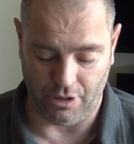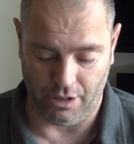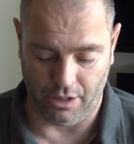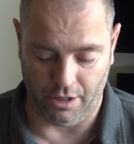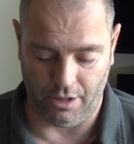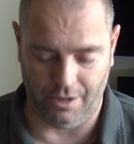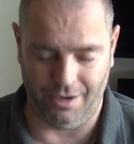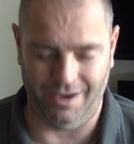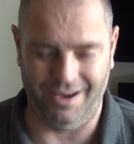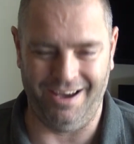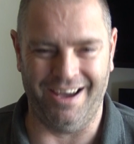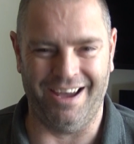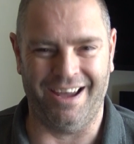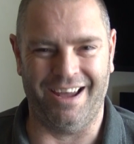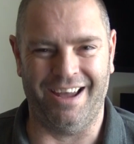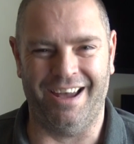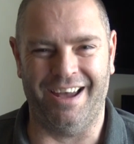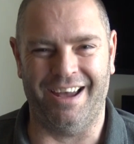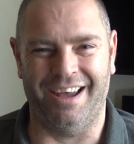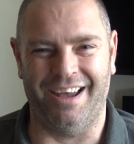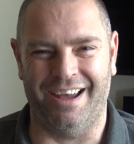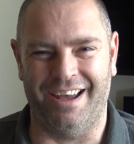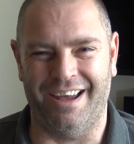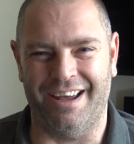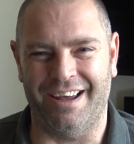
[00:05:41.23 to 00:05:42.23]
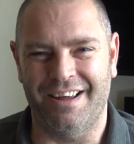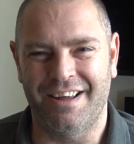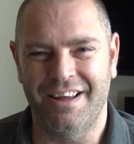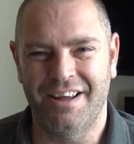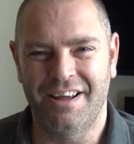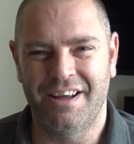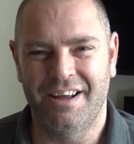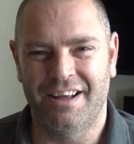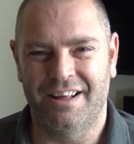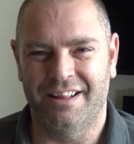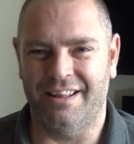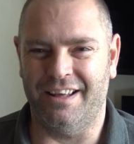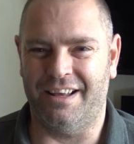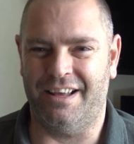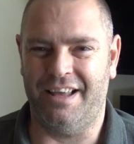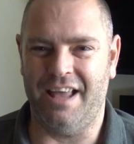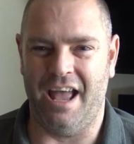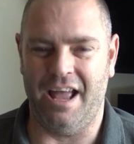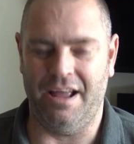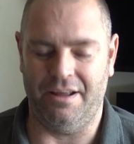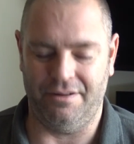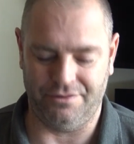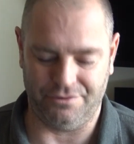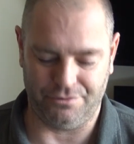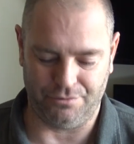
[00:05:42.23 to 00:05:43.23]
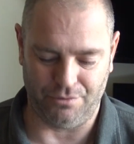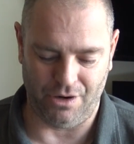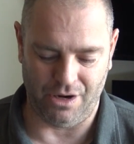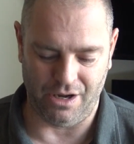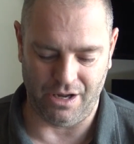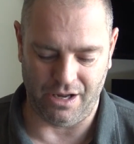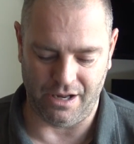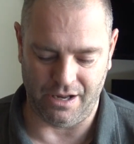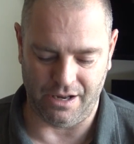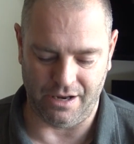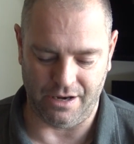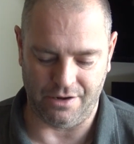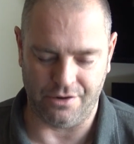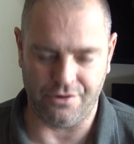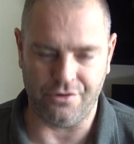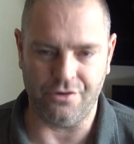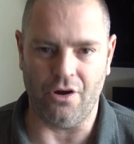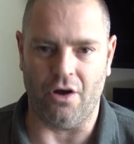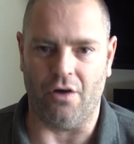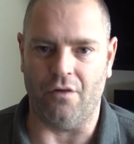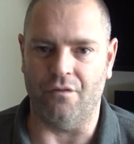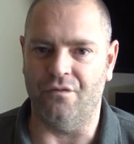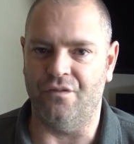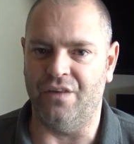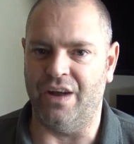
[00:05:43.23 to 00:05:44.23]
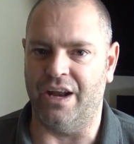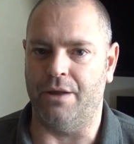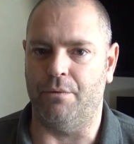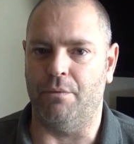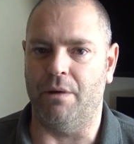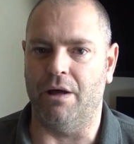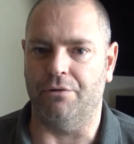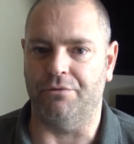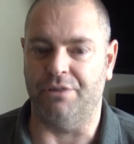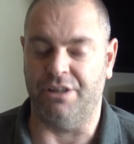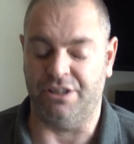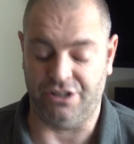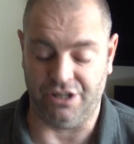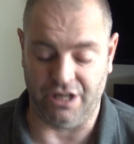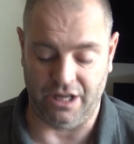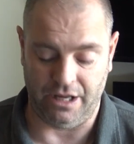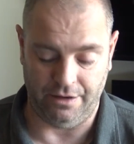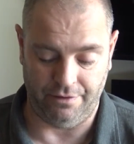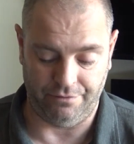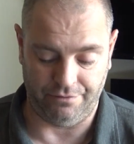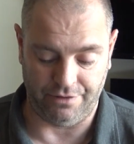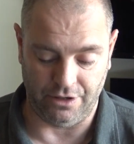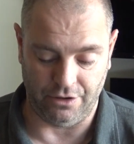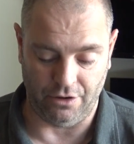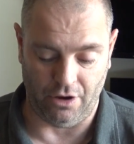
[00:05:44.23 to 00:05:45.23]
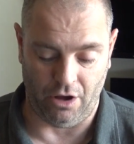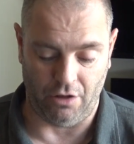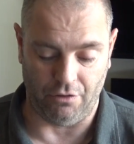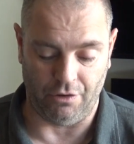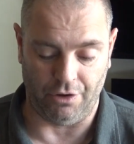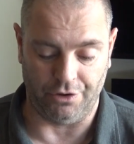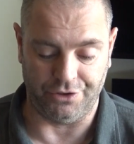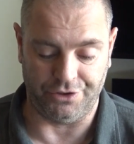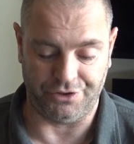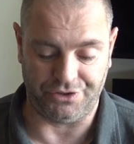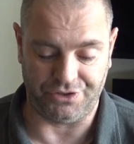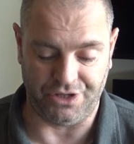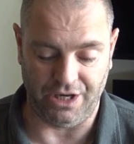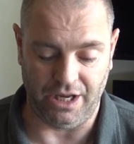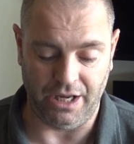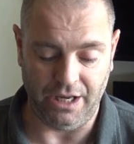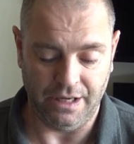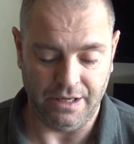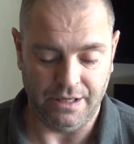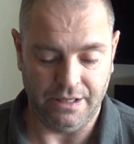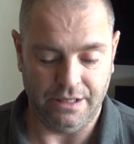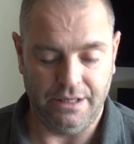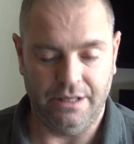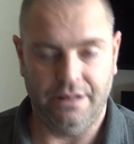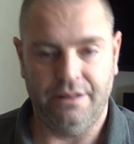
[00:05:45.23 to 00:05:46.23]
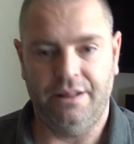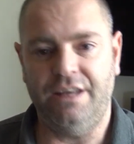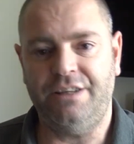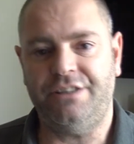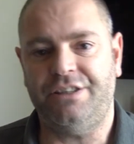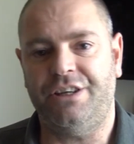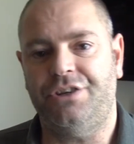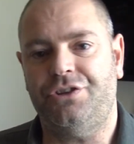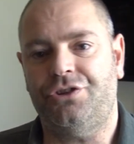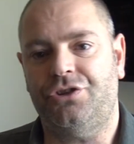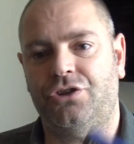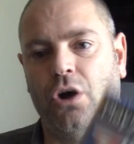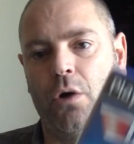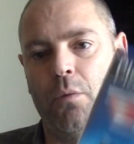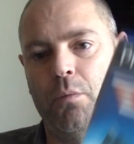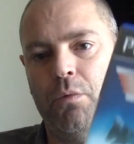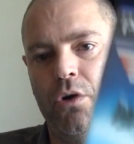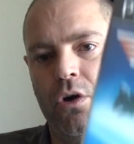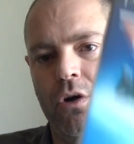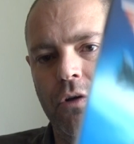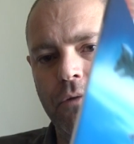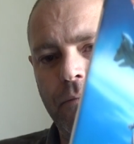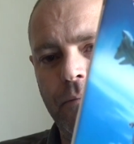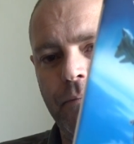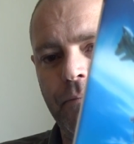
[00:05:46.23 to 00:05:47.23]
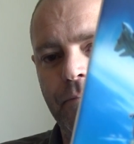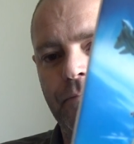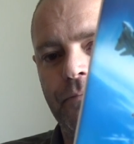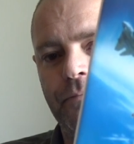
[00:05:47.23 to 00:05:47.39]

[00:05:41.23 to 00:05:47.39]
the games were not very well received in all honesty. This is Top Gun